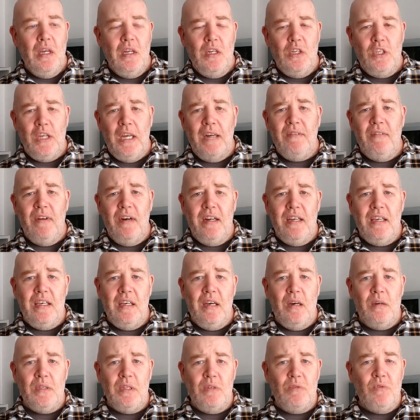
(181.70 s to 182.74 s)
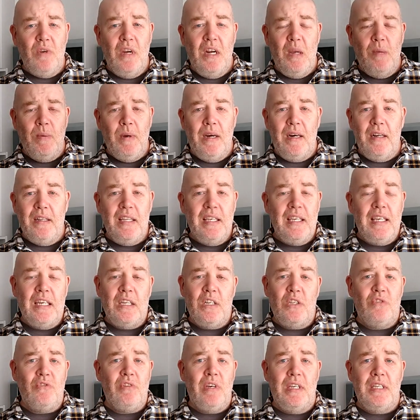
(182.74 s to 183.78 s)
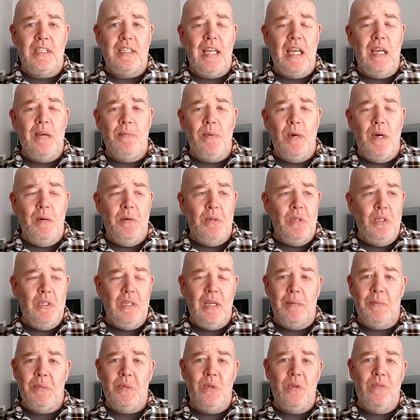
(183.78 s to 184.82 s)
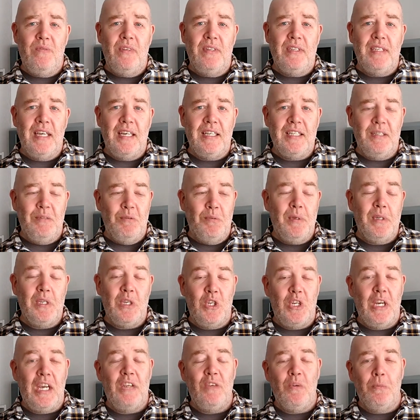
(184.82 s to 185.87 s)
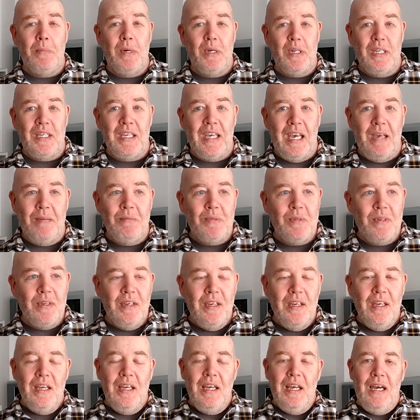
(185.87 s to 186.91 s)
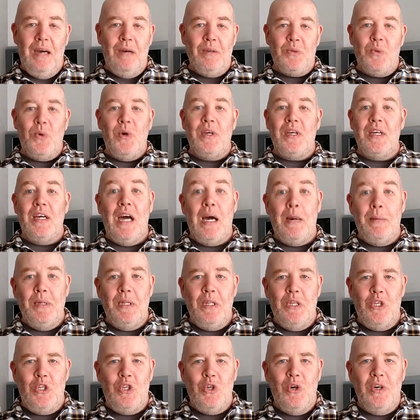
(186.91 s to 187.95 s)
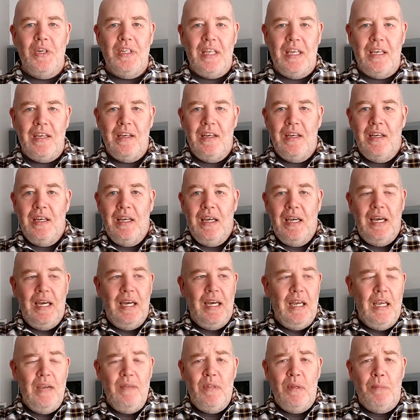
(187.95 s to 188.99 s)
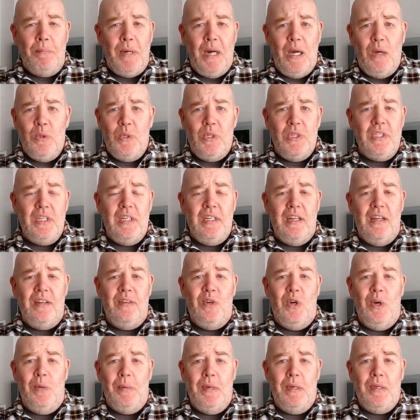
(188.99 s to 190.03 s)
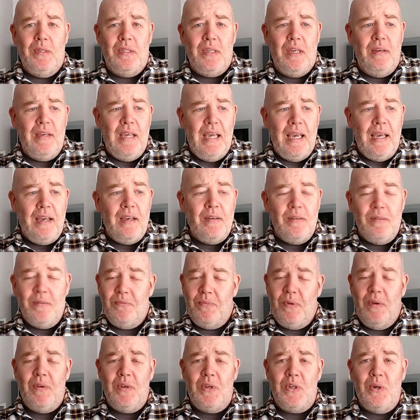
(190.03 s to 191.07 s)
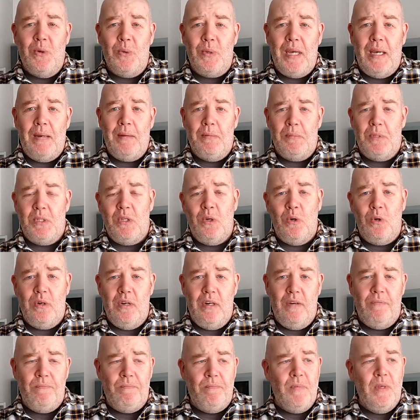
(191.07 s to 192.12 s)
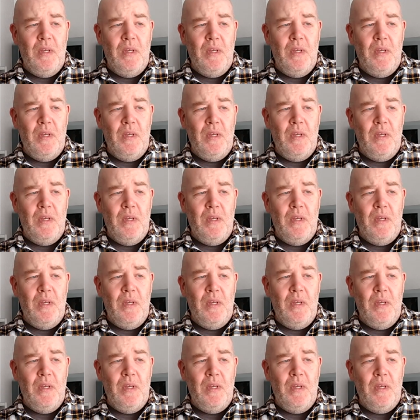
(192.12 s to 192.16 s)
generally, I did really well. And I didn't get stressed out by it, which is absolutely fantastic. Which makes a change for modern games. I was quite calm and enjoyed it. Even the bloaters didn't annoy me. So yeah, very cool game. I'm still going to